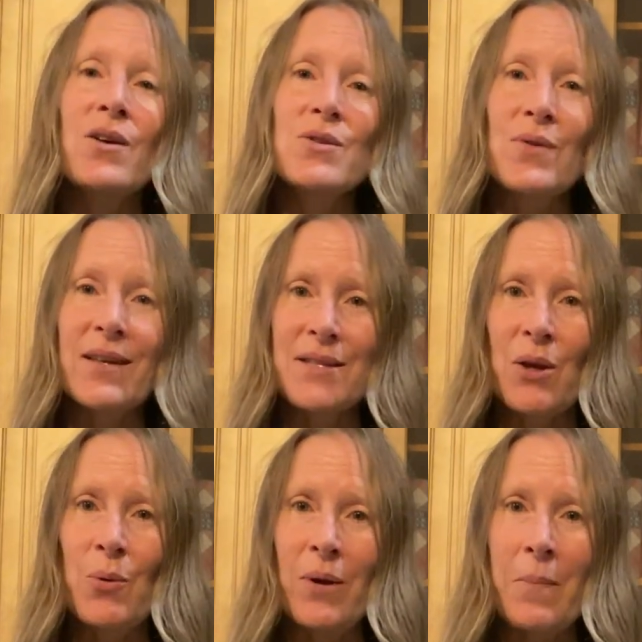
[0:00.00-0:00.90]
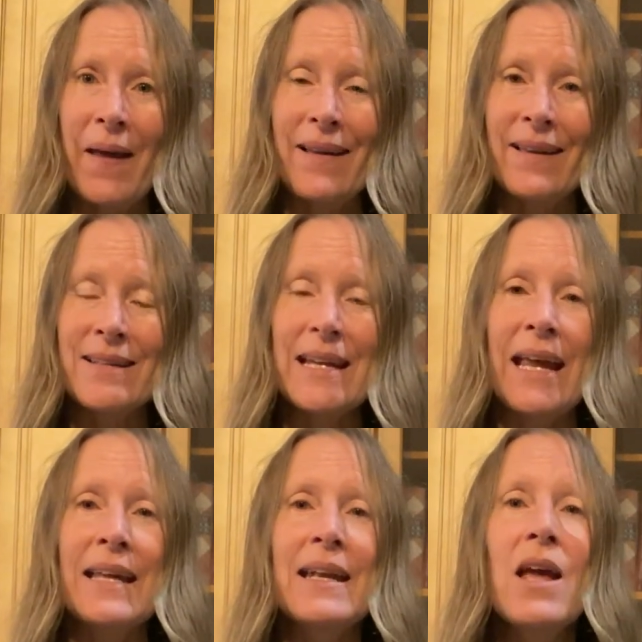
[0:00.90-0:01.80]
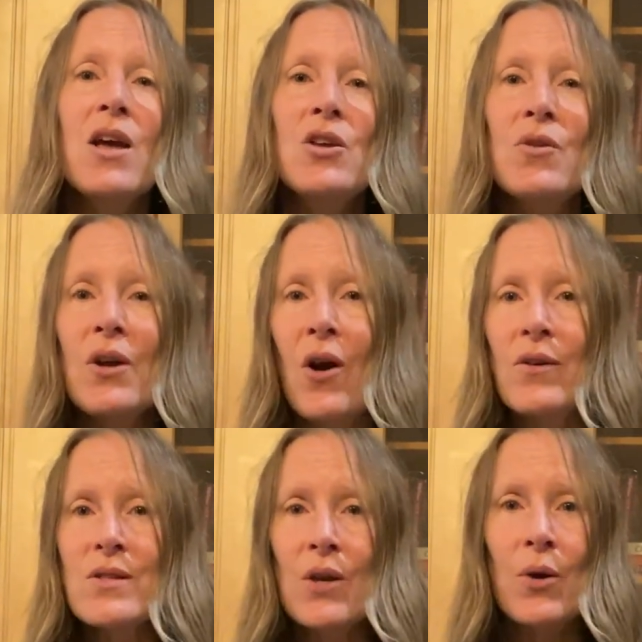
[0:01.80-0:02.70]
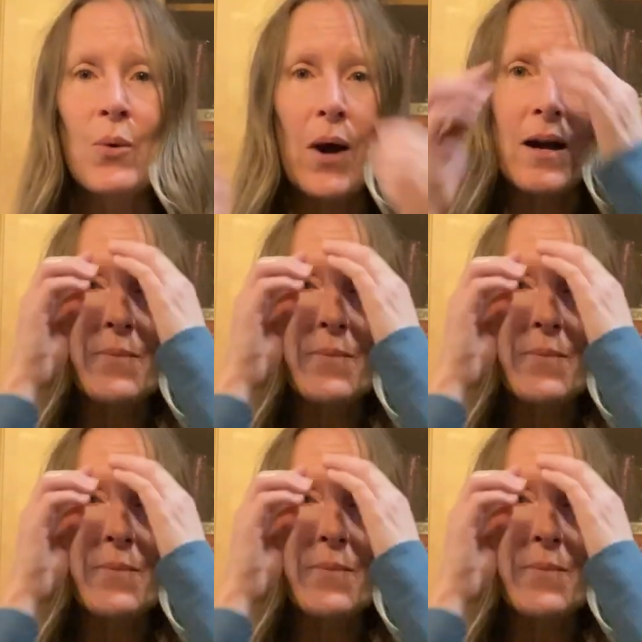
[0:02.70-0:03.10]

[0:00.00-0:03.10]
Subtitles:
So that's how you want to bake it. And you can also